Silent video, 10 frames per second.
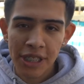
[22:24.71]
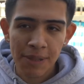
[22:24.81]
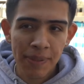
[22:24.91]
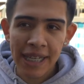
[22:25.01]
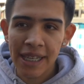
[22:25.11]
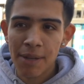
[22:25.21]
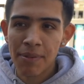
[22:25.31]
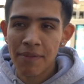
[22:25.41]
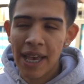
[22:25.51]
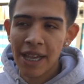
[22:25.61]
is picking up
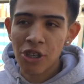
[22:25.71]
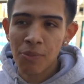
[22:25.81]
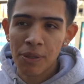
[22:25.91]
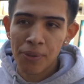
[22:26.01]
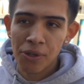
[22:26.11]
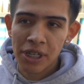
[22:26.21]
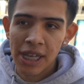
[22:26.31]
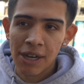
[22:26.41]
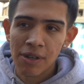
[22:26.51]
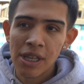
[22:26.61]
the vacuum and pulling it
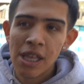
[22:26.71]
out.